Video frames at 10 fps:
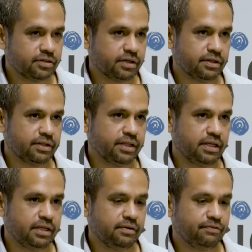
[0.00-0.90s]
So
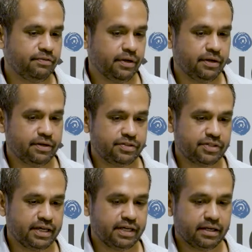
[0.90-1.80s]
the photos
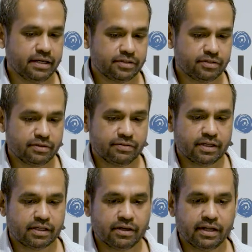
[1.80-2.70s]
there are sort of
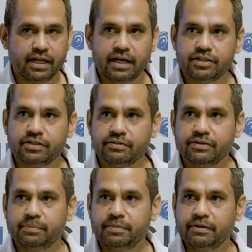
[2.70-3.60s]
a collage of
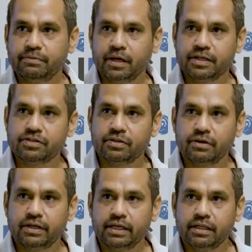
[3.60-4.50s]
a bit of my
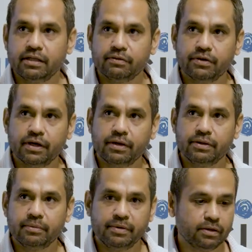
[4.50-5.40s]
story. The photo
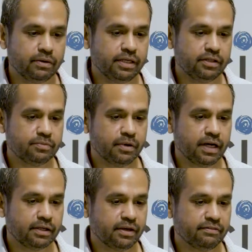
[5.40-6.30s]
in the middle is
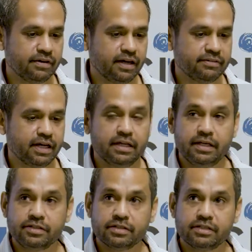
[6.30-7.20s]
my grandfather and
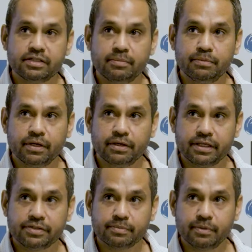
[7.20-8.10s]
his contemporaries.